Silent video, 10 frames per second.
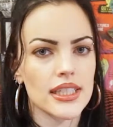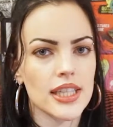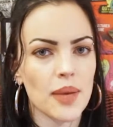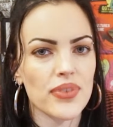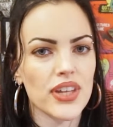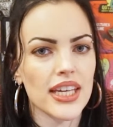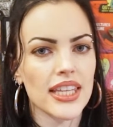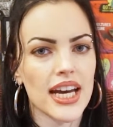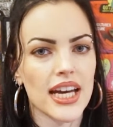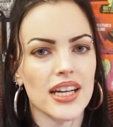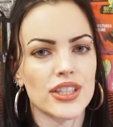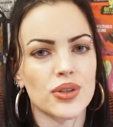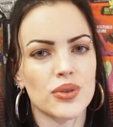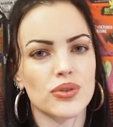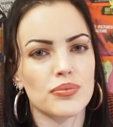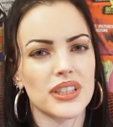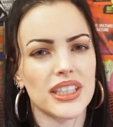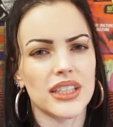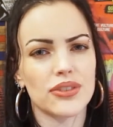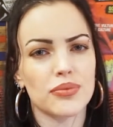Something that I don't
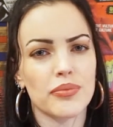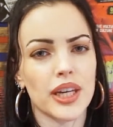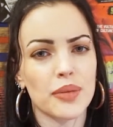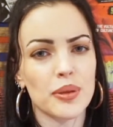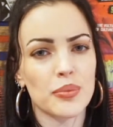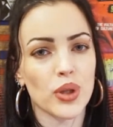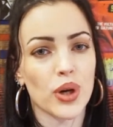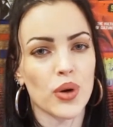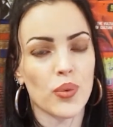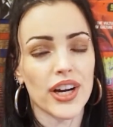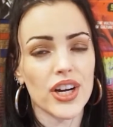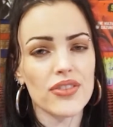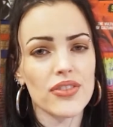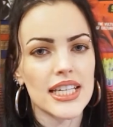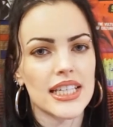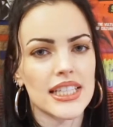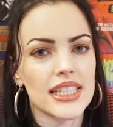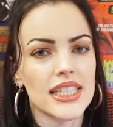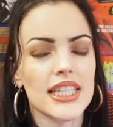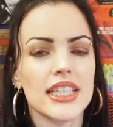believe many people are aware of
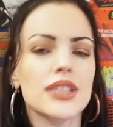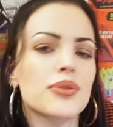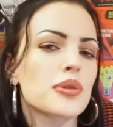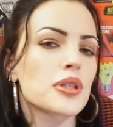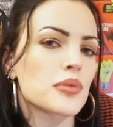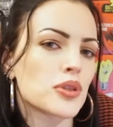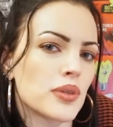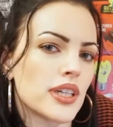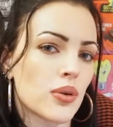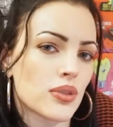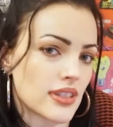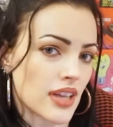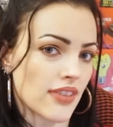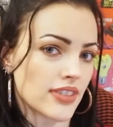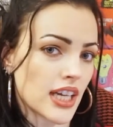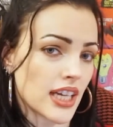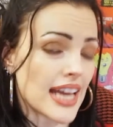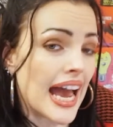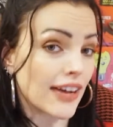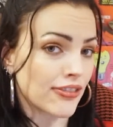is the difference between WSAVA
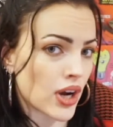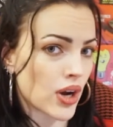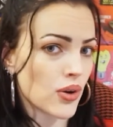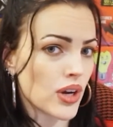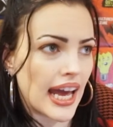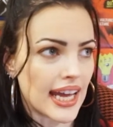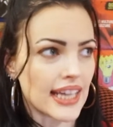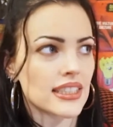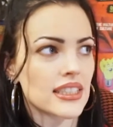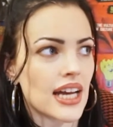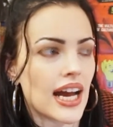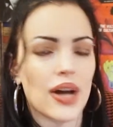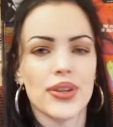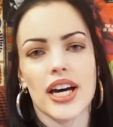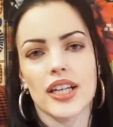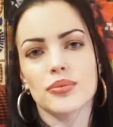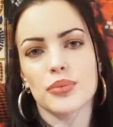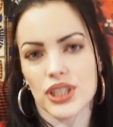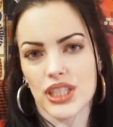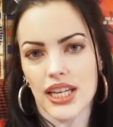and Affco and how that
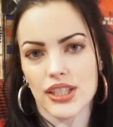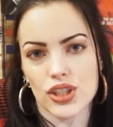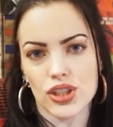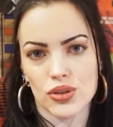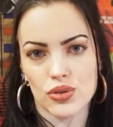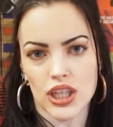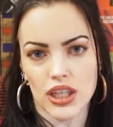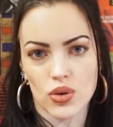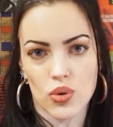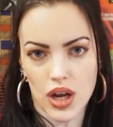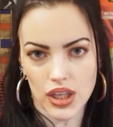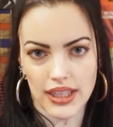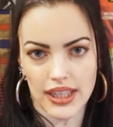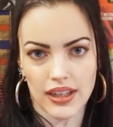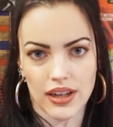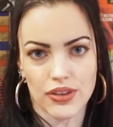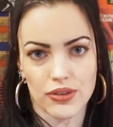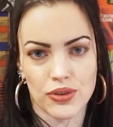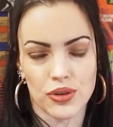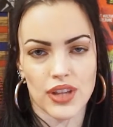pertains to the quality of the
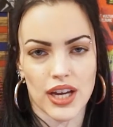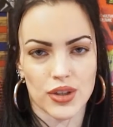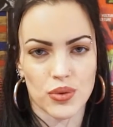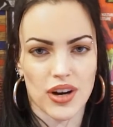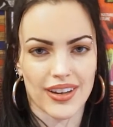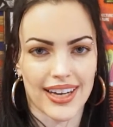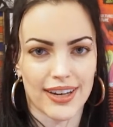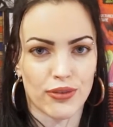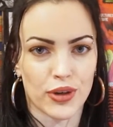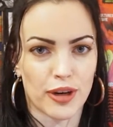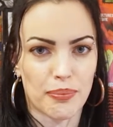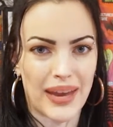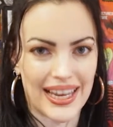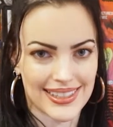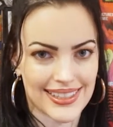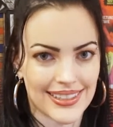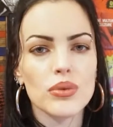food that you are getting for your pets.